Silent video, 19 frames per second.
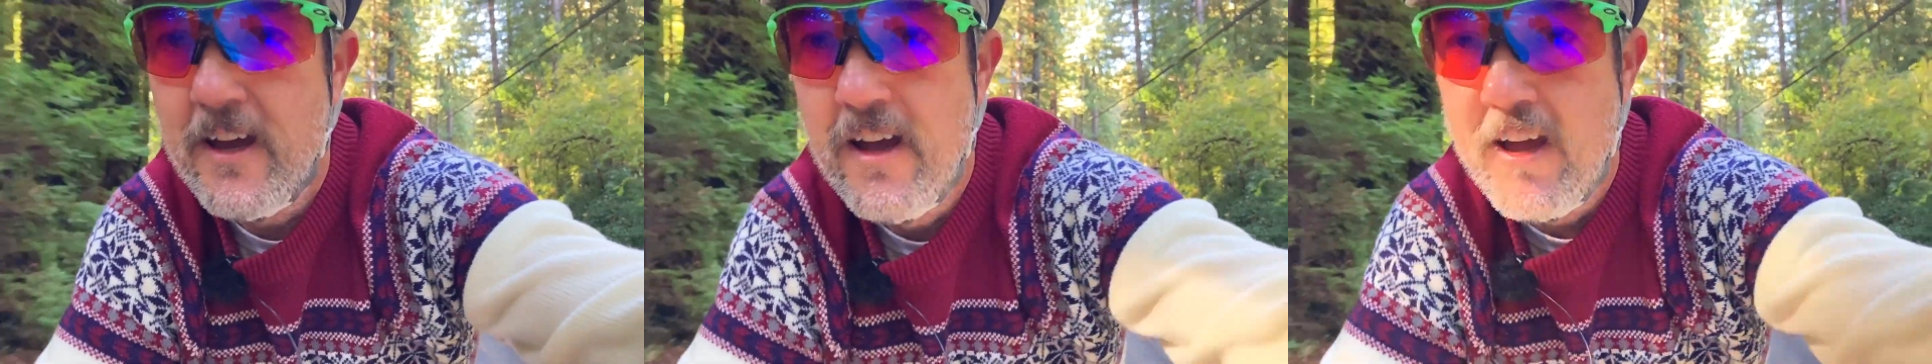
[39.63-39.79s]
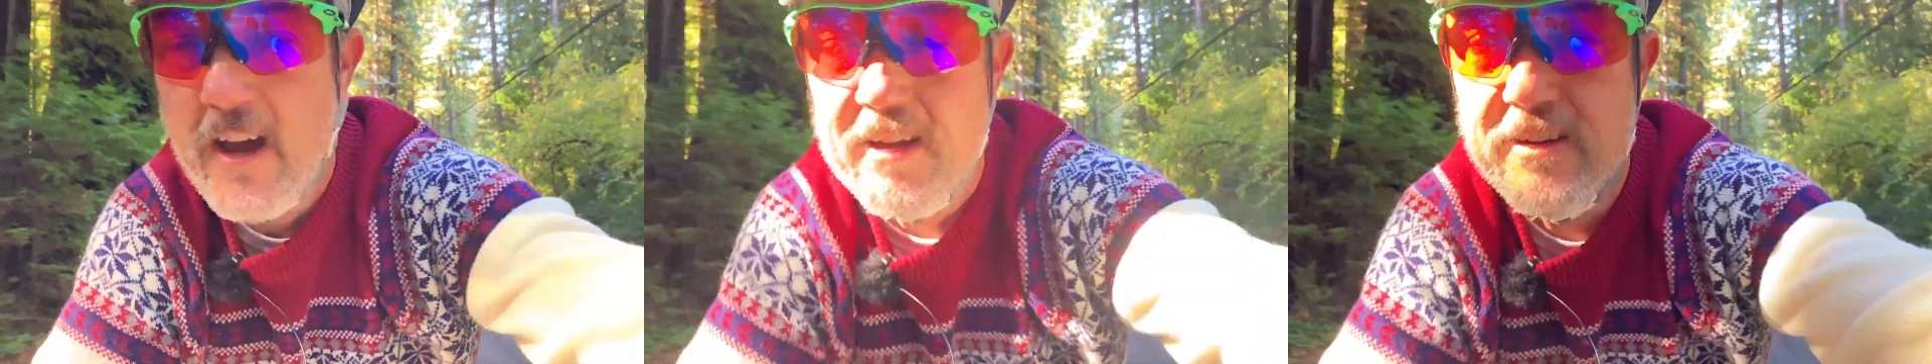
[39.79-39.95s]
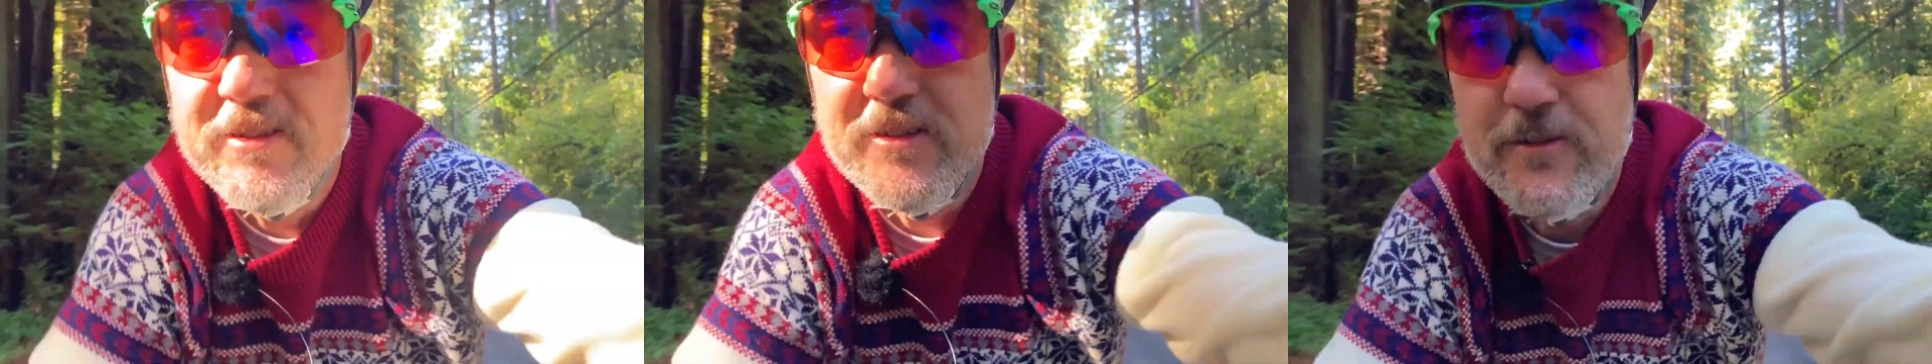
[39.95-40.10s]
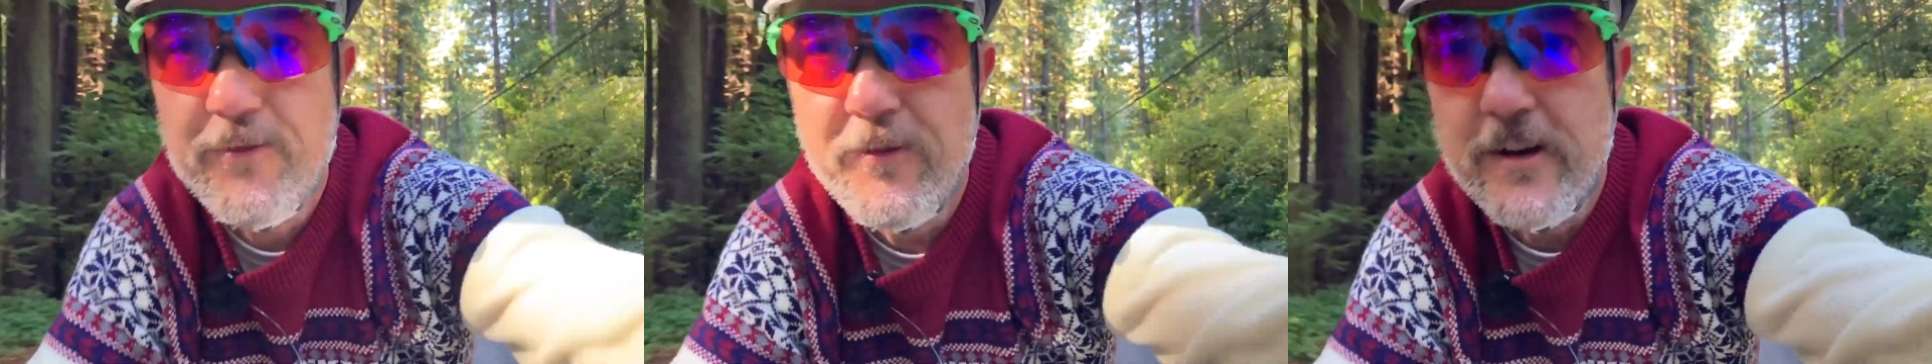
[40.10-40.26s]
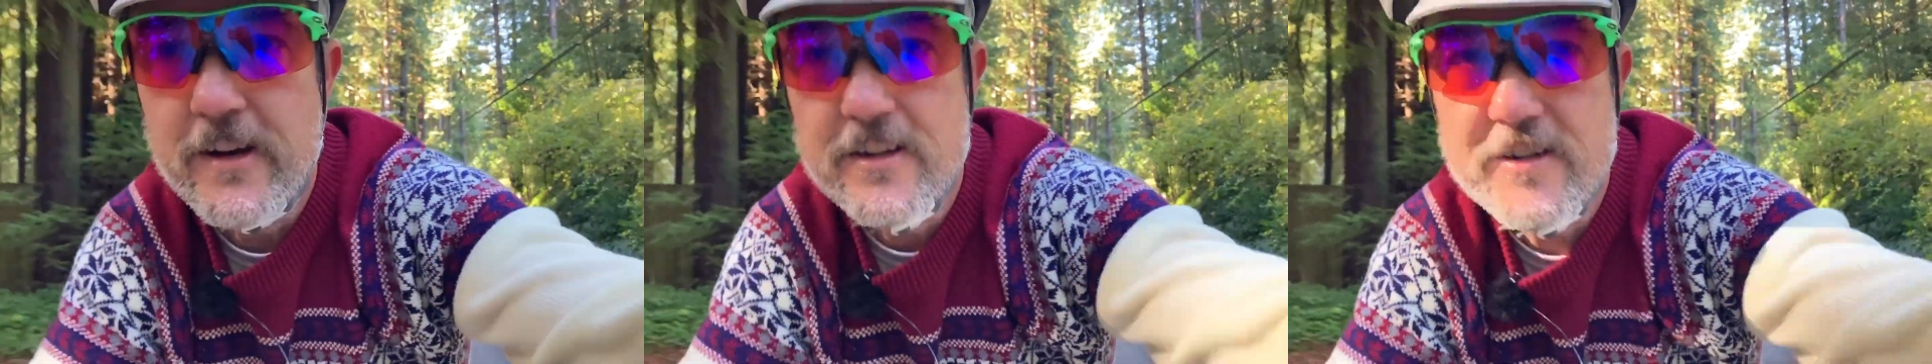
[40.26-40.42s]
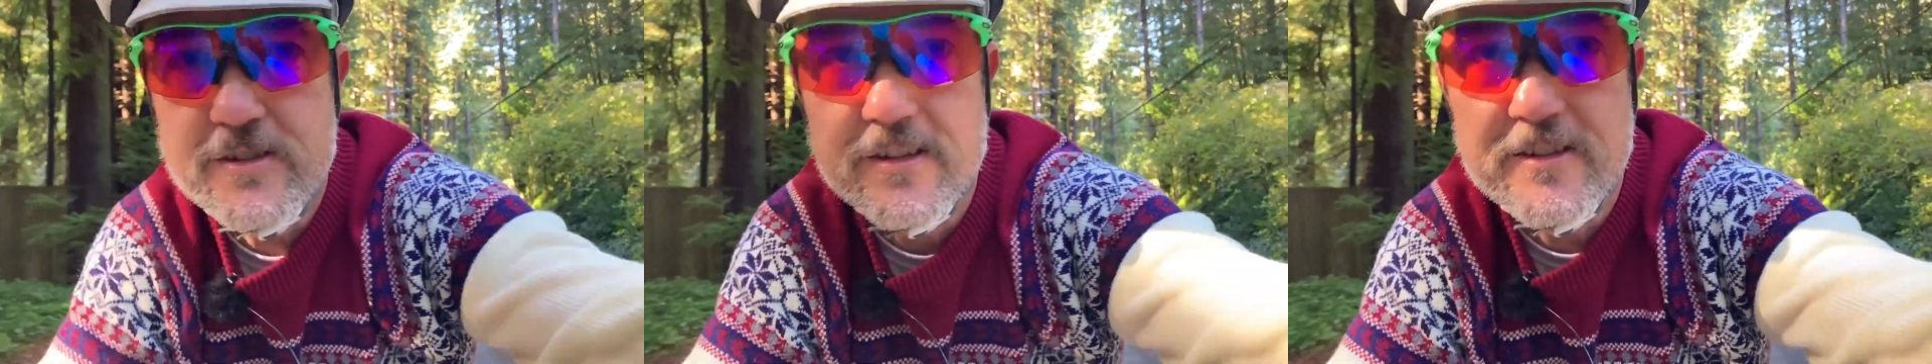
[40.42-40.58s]
I just
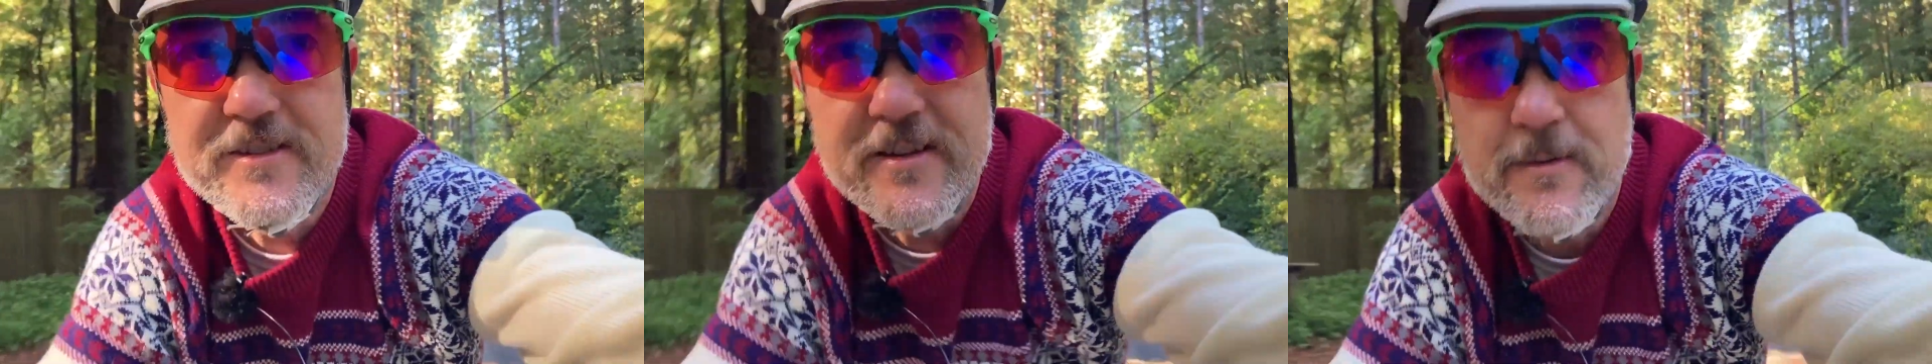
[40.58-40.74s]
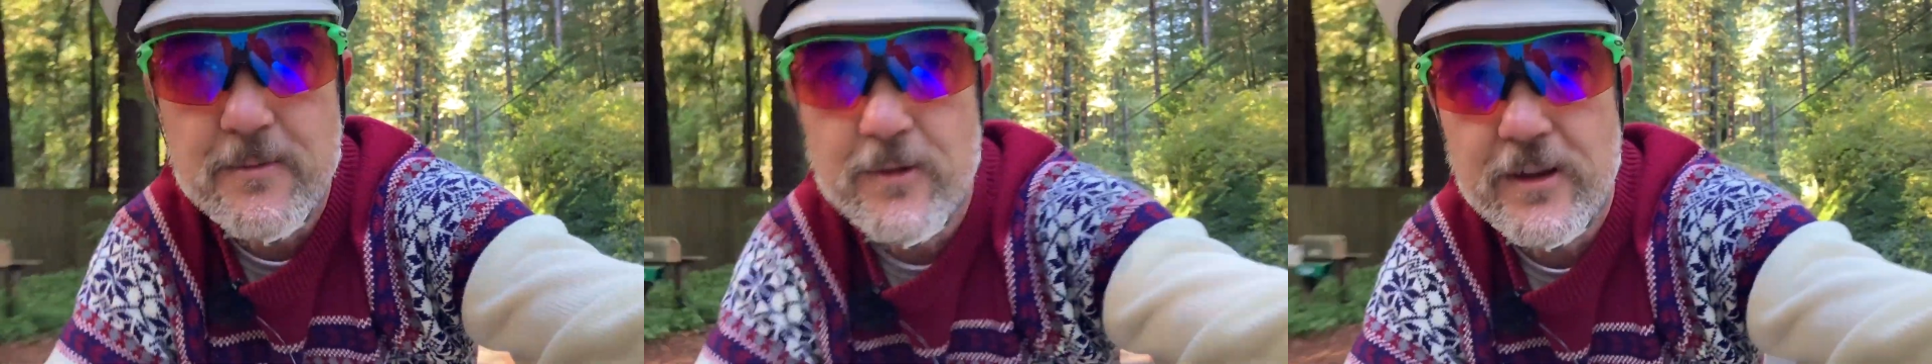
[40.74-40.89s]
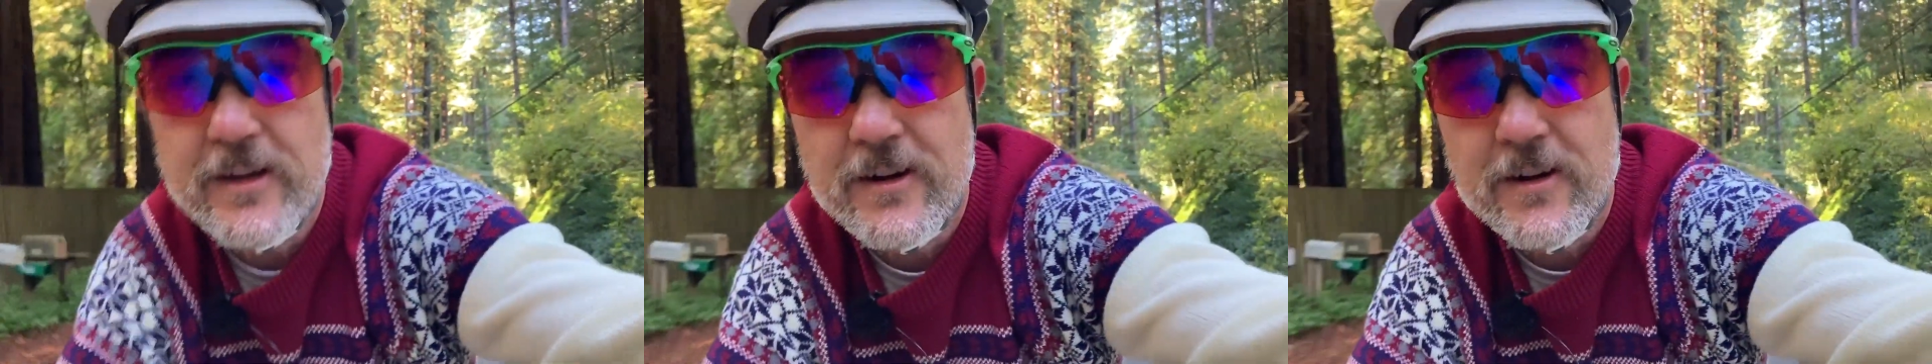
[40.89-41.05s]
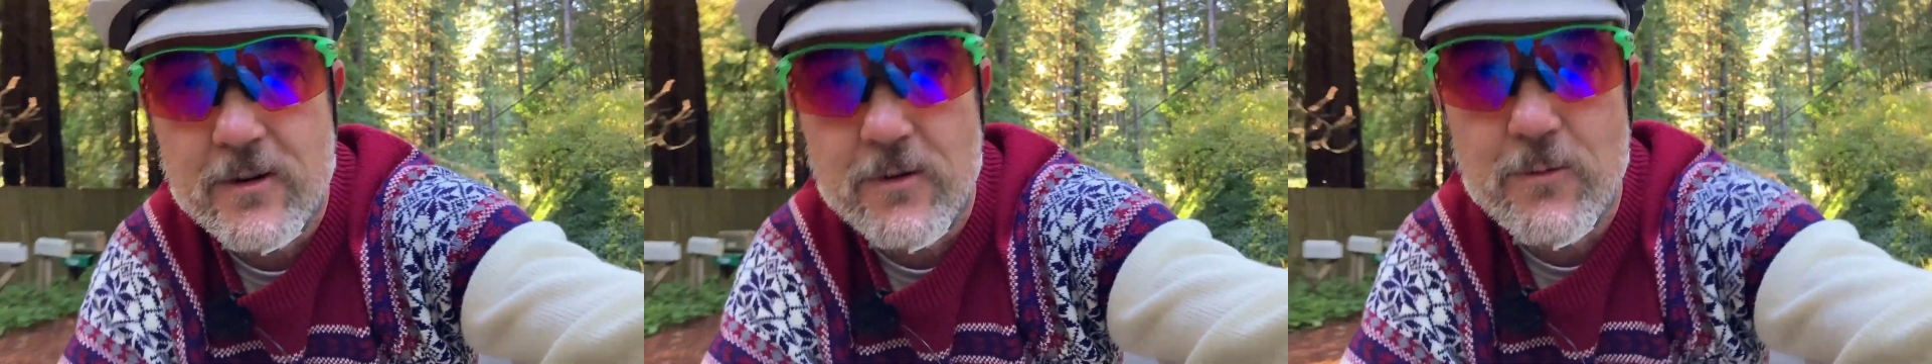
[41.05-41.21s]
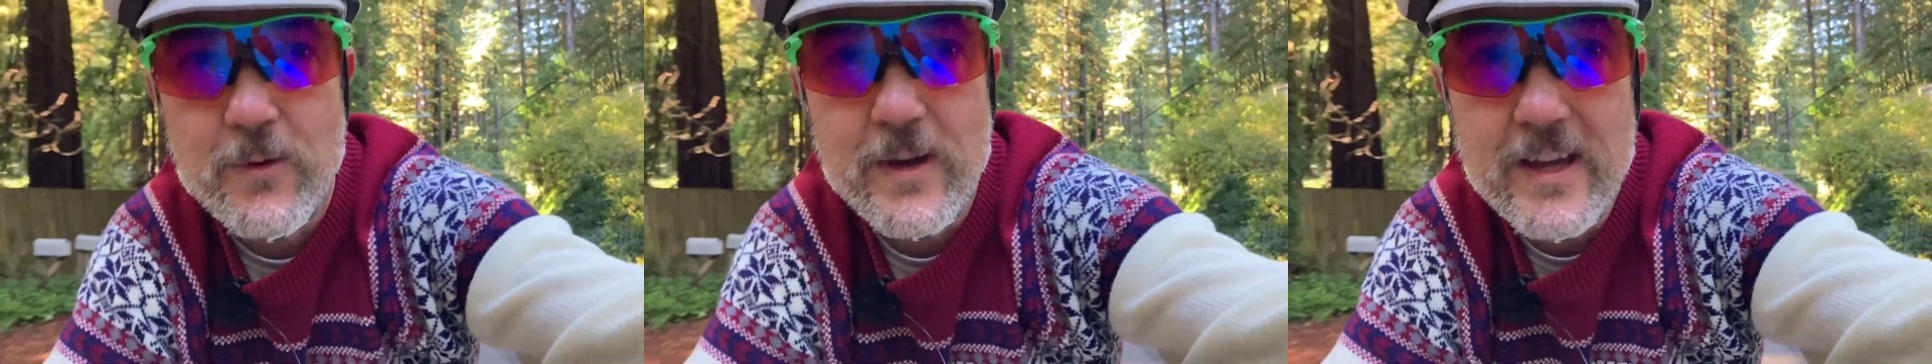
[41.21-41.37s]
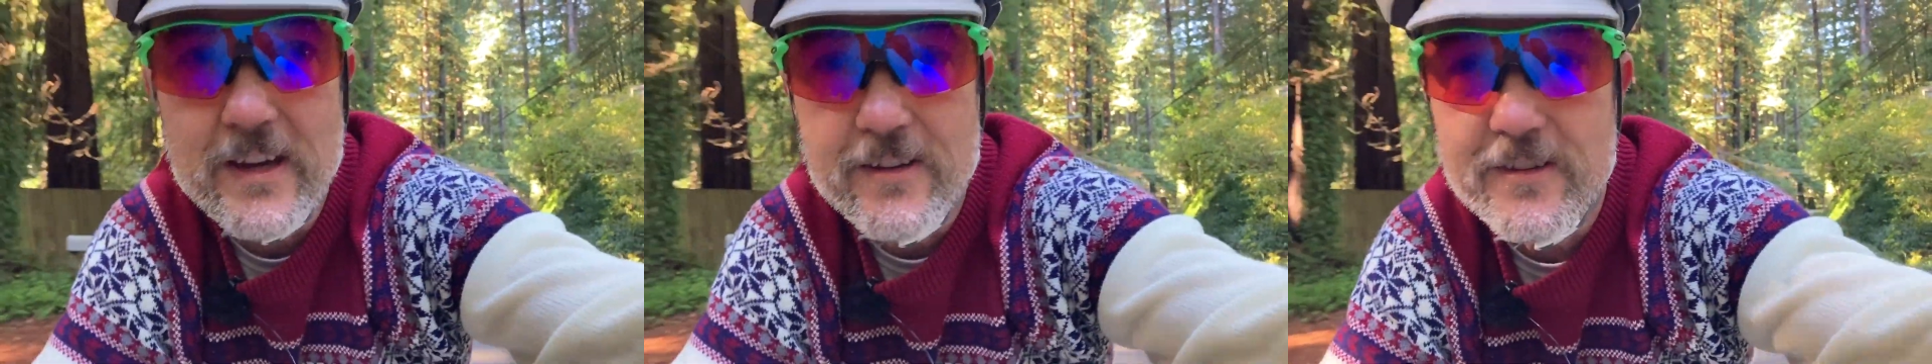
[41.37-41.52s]
finished assembling her
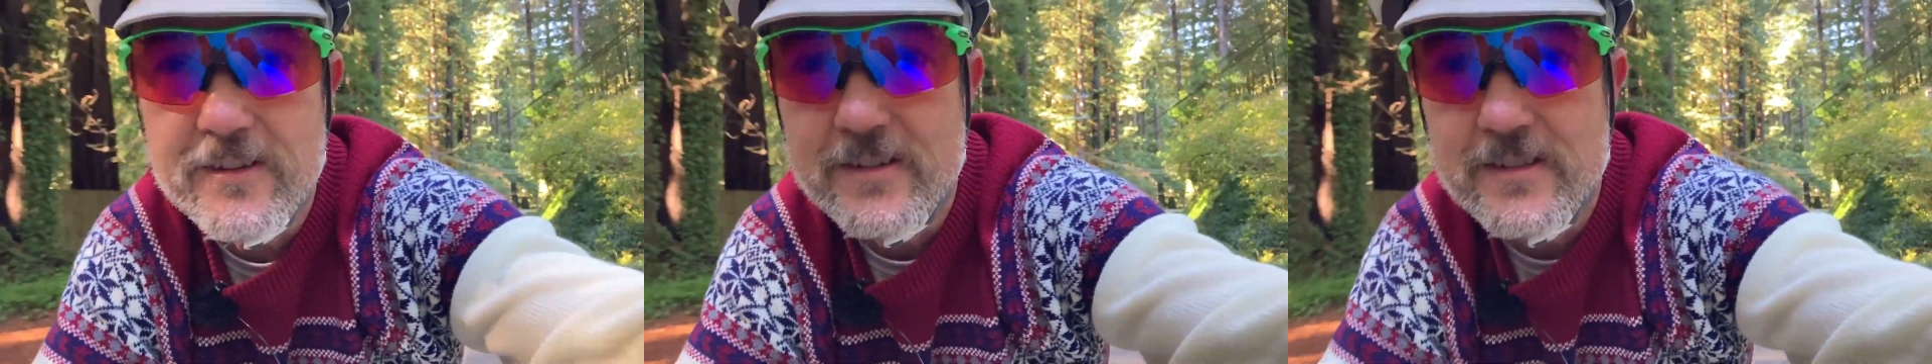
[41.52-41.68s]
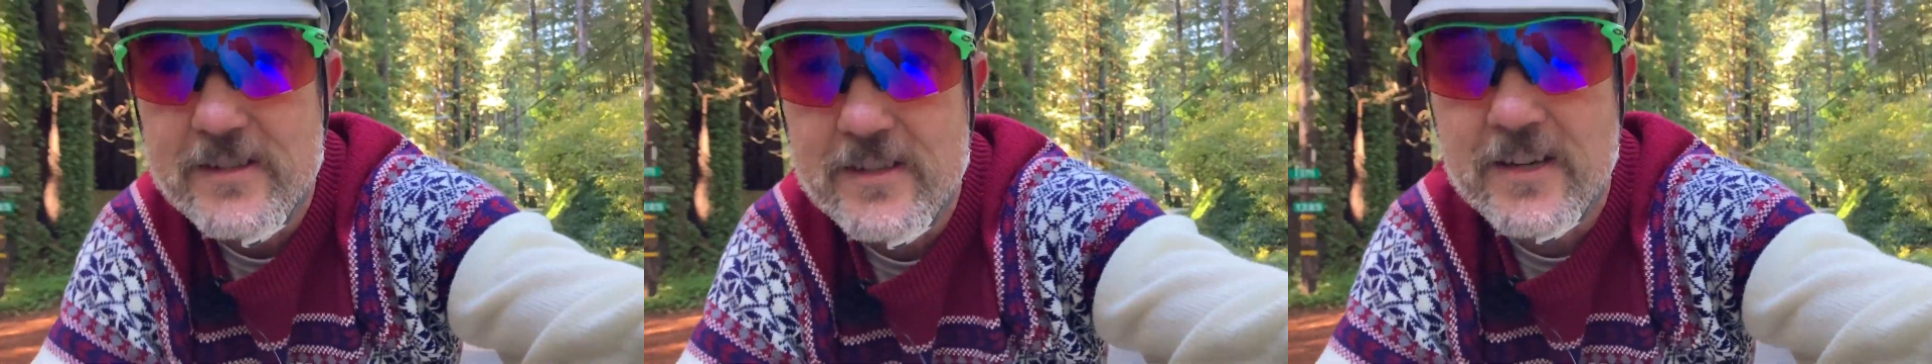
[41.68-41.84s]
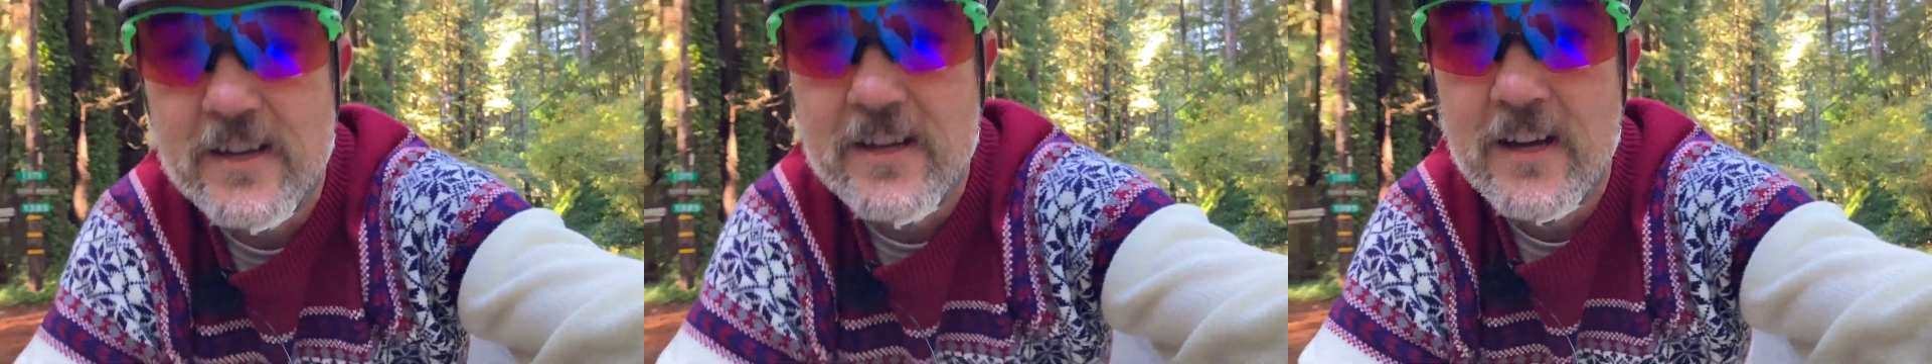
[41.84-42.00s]
wheels,